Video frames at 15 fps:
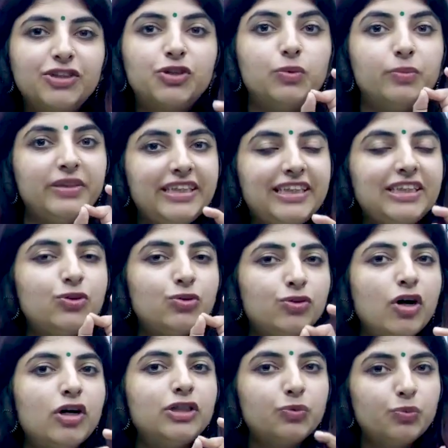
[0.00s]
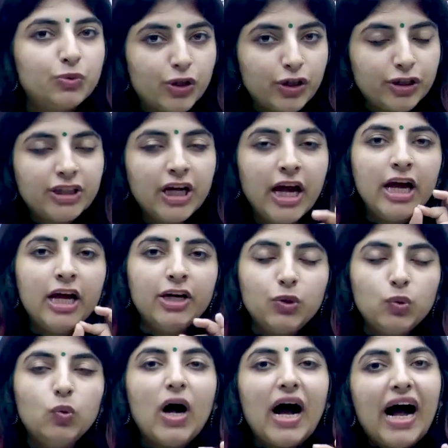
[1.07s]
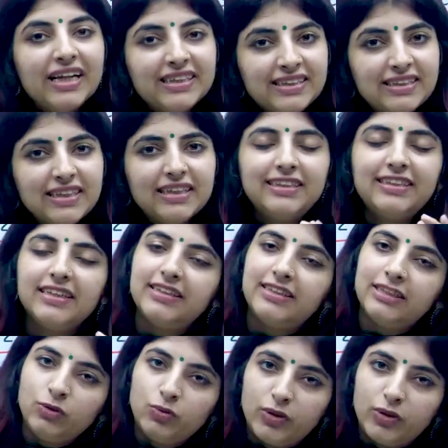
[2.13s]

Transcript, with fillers: So we do not want to answer certain